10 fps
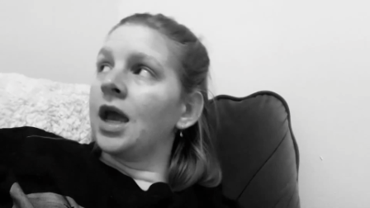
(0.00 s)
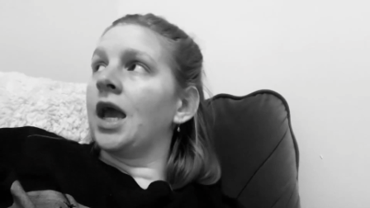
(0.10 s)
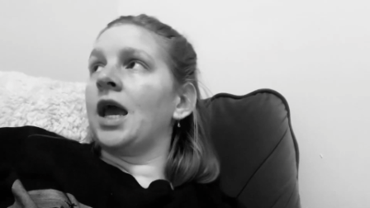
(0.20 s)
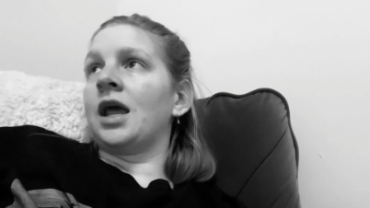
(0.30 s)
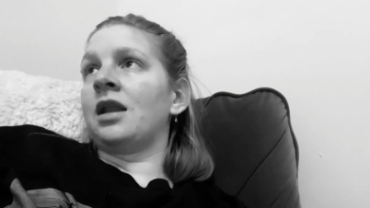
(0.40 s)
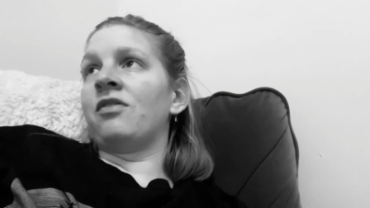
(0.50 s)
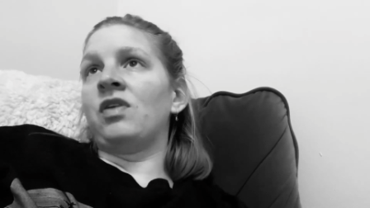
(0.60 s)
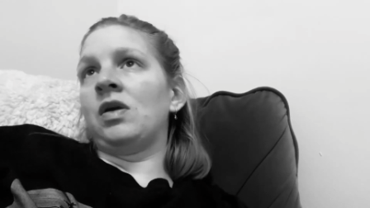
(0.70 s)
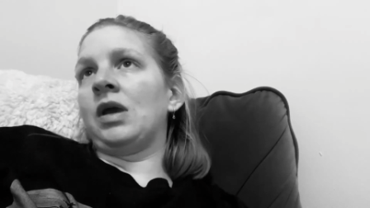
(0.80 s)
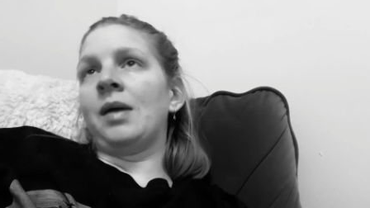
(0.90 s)
And if
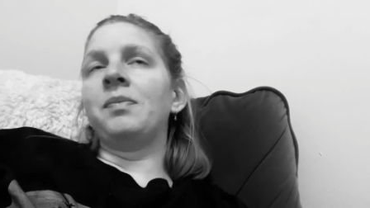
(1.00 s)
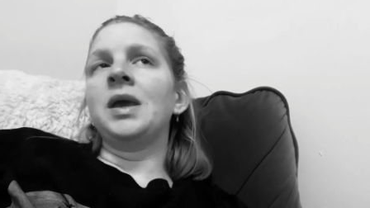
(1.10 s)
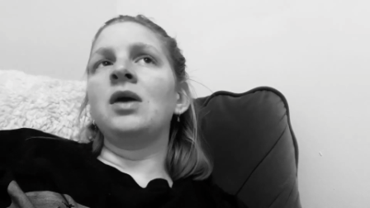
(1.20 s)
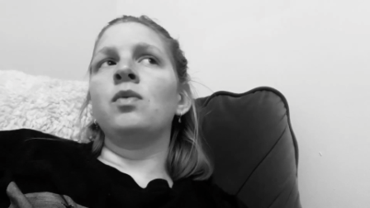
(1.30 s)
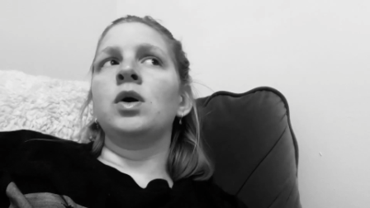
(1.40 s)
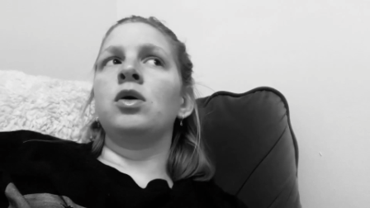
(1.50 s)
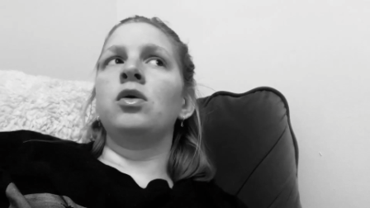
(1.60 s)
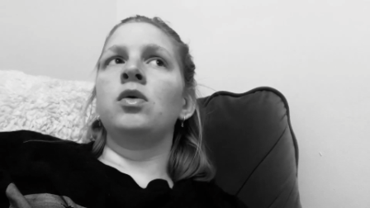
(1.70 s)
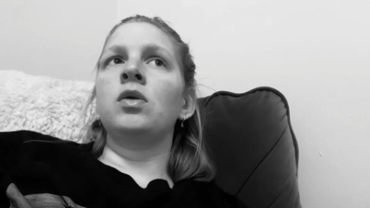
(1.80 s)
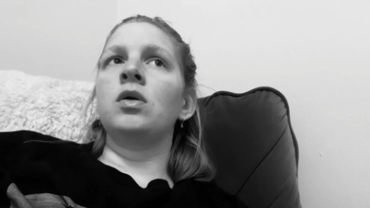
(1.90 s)
he kept being
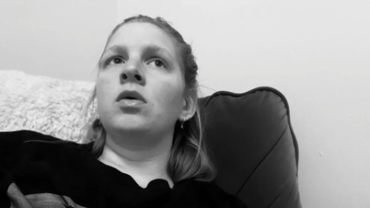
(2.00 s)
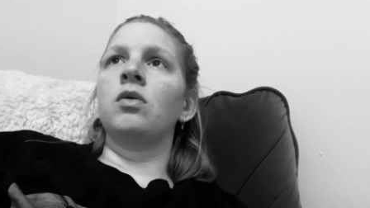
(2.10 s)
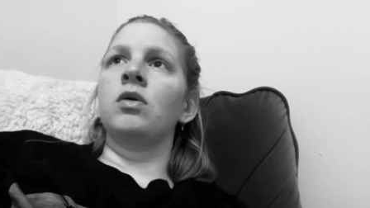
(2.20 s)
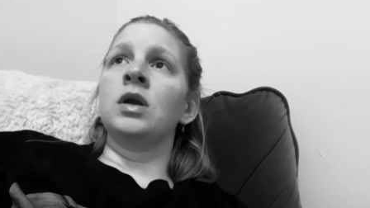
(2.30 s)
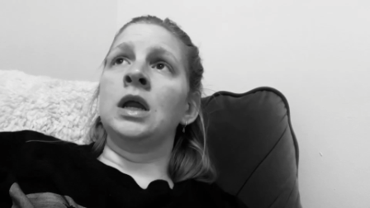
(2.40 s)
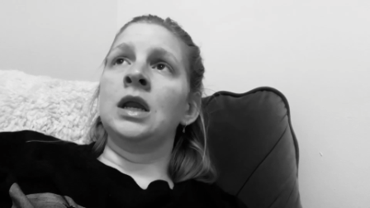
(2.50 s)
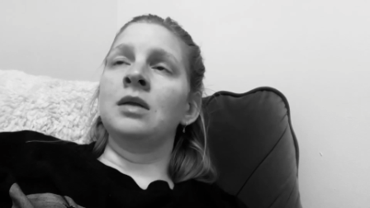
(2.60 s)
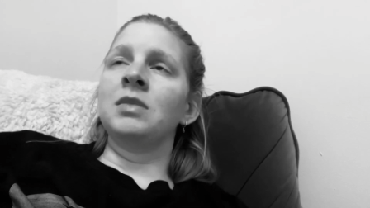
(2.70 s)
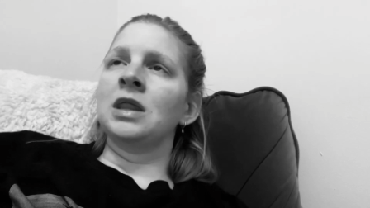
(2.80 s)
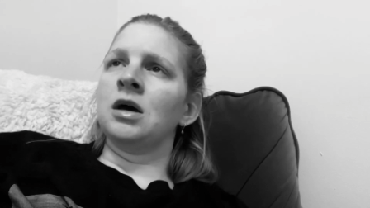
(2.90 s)
rude or needed
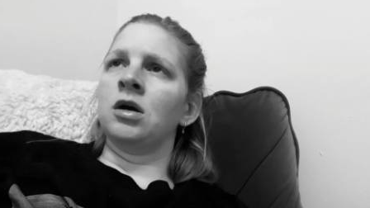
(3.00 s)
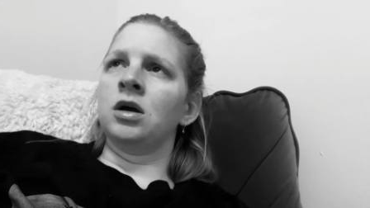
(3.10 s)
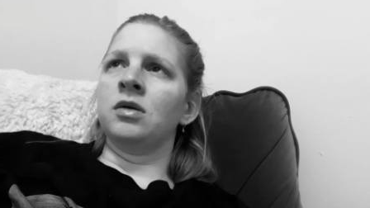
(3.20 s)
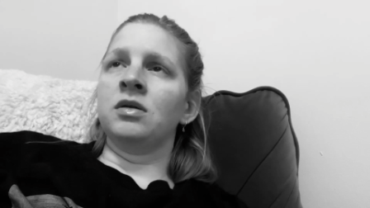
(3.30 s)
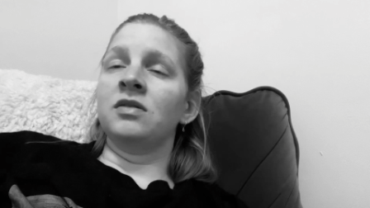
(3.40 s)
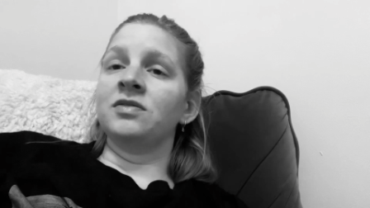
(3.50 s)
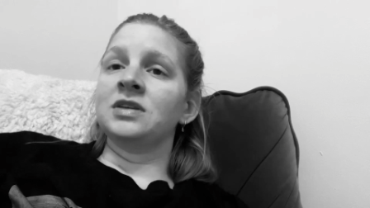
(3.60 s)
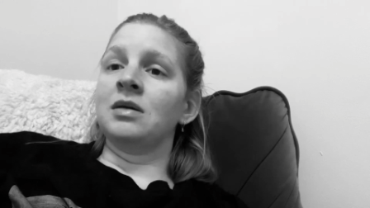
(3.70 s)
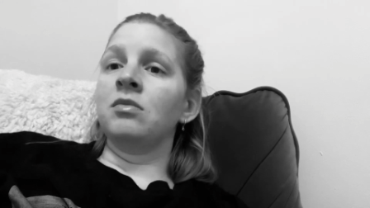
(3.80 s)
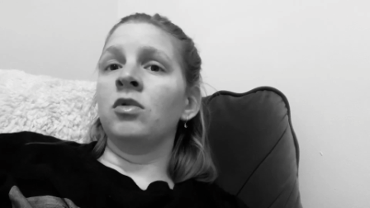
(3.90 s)
me longer, I would have
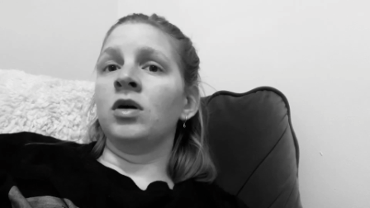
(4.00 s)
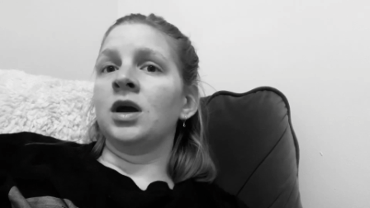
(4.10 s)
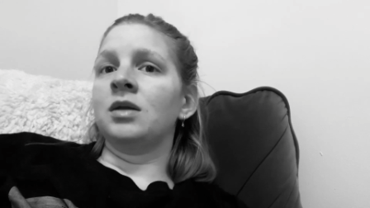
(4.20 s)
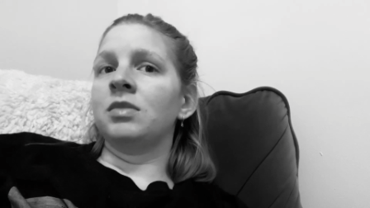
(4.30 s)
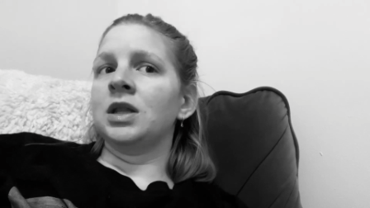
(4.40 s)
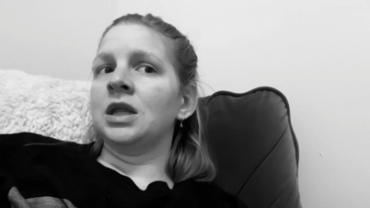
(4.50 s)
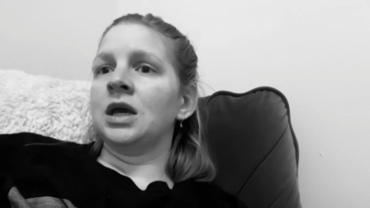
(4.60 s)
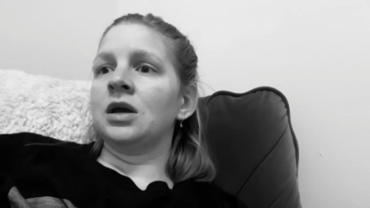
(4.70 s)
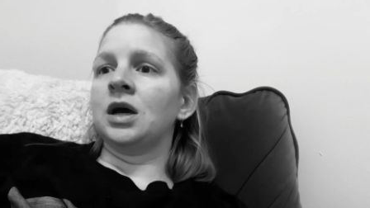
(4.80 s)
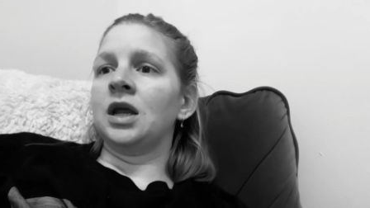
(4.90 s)
said more and been
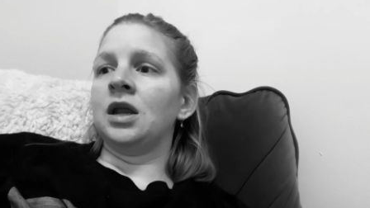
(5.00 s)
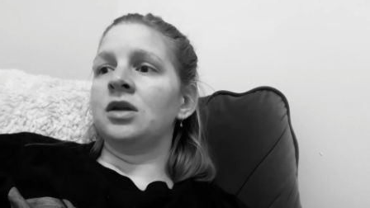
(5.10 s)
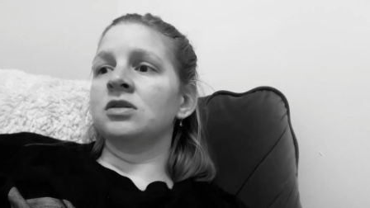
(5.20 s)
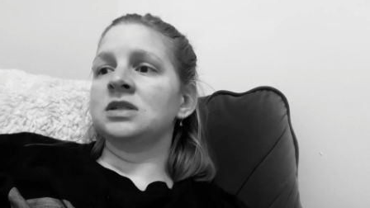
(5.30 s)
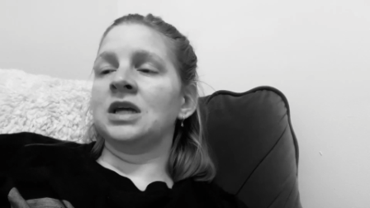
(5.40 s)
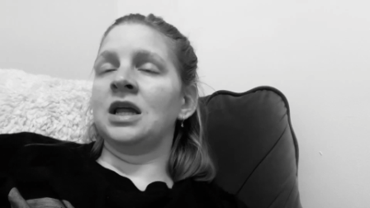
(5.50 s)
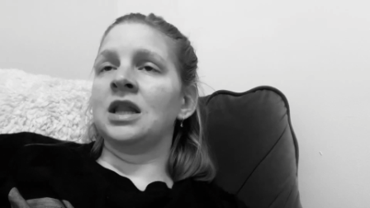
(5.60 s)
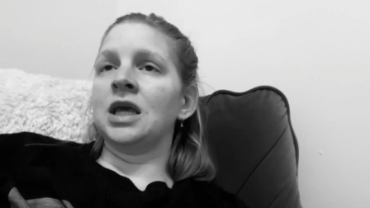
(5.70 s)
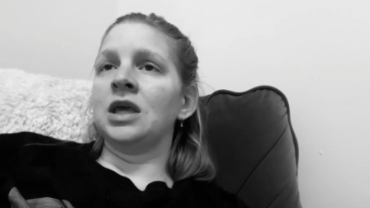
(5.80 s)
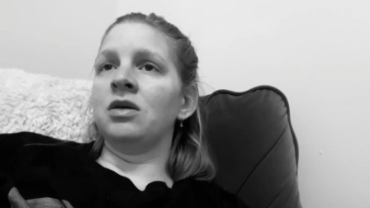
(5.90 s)
like, I understand
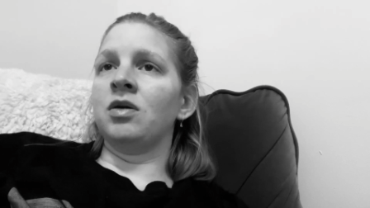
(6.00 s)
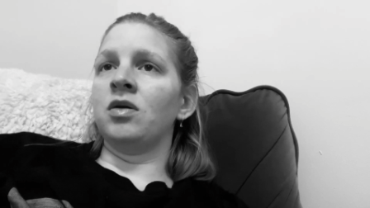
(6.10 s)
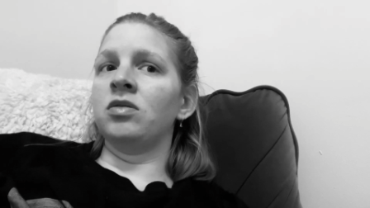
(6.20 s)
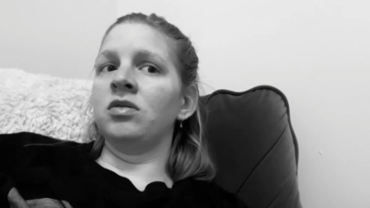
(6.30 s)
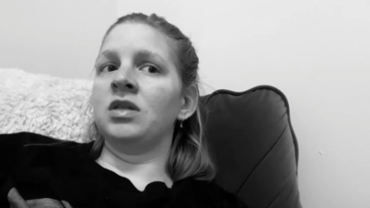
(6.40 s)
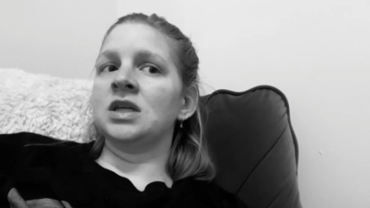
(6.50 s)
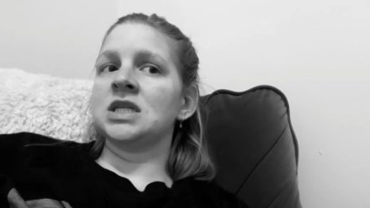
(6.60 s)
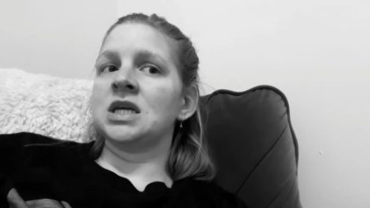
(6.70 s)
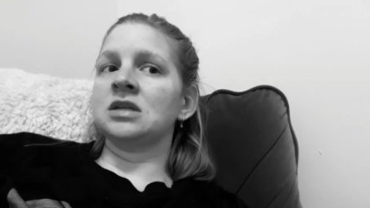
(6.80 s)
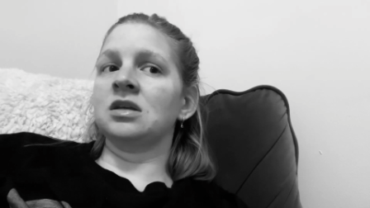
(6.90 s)
that you go through these
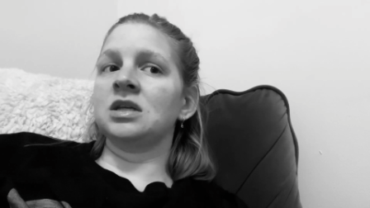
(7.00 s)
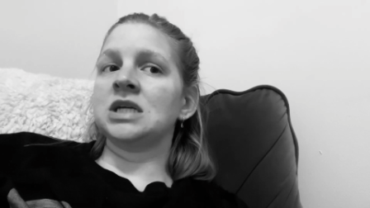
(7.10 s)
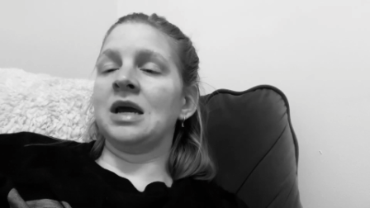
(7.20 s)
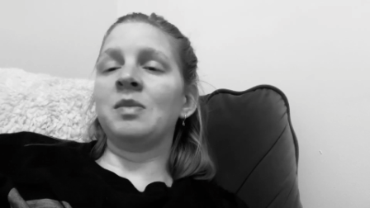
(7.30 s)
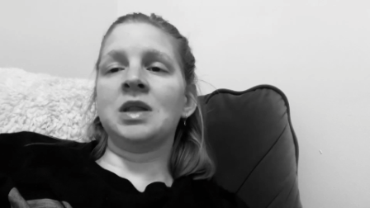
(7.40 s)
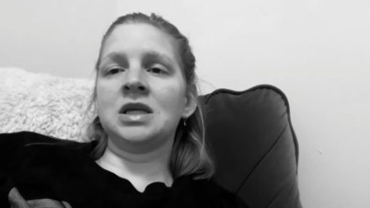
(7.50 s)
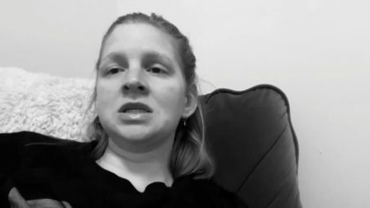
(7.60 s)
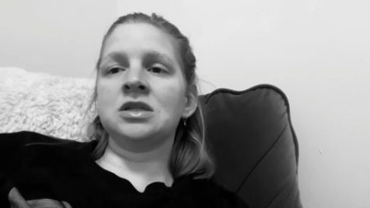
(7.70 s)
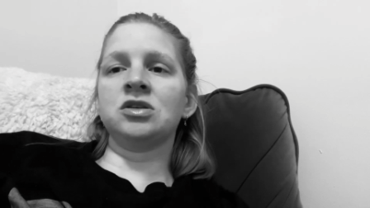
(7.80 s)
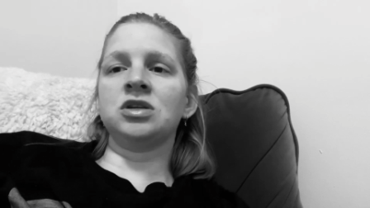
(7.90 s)
things all the time and this
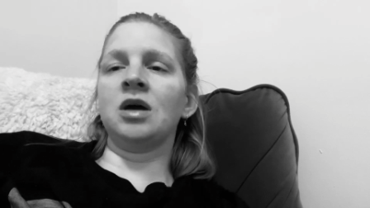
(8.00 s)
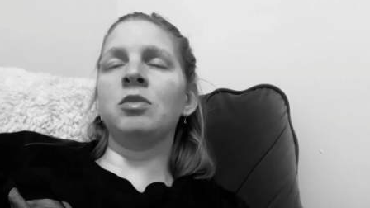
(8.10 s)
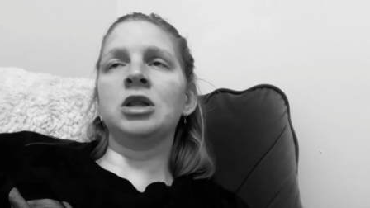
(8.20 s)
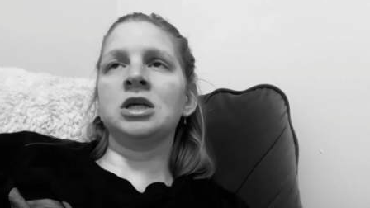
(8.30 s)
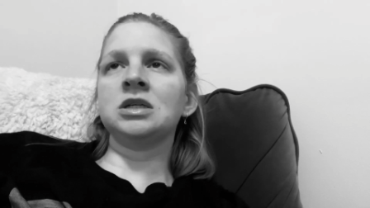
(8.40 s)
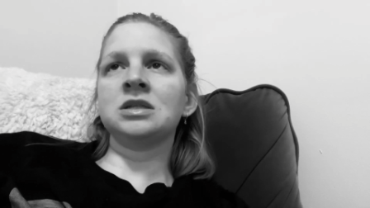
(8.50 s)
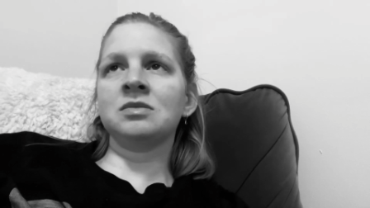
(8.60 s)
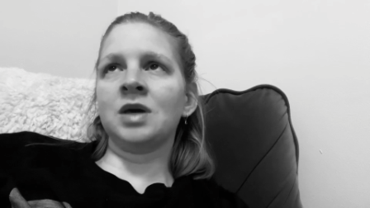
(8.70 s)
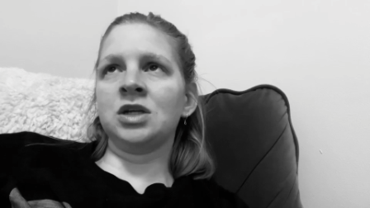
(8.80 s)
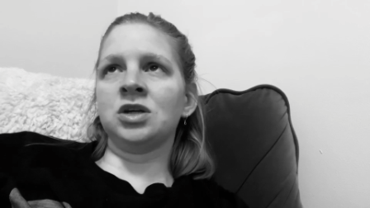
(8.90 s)
is your job, but this isn't
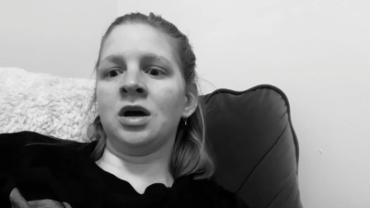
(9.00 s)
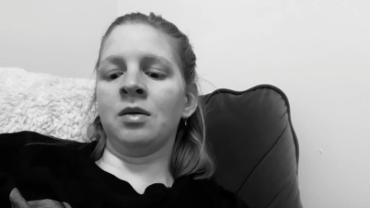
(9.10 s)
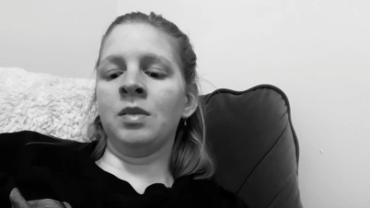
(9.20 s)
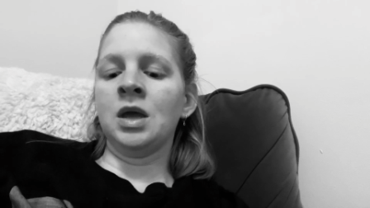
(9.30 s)
my job.